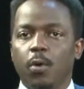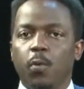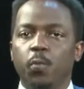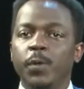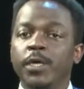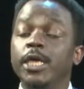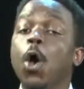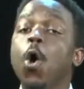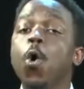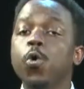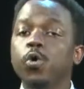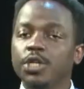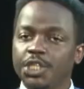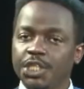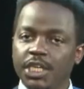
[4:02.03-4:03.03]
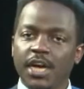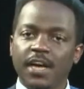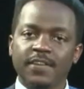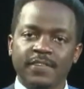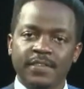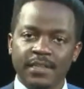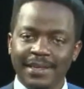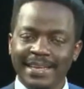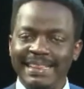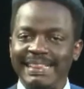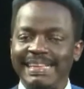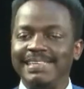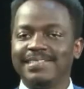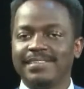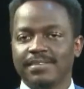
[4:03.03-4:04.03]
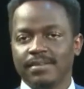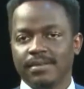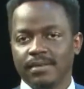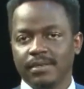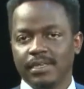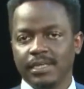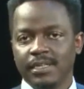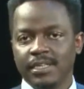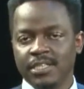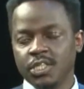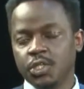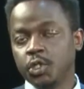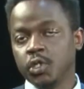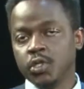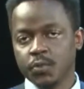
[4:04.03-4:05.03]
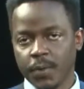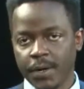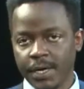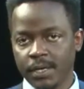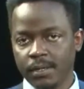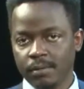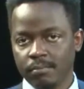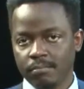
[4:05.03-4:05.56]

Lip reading: We own shares in these institutions we're in.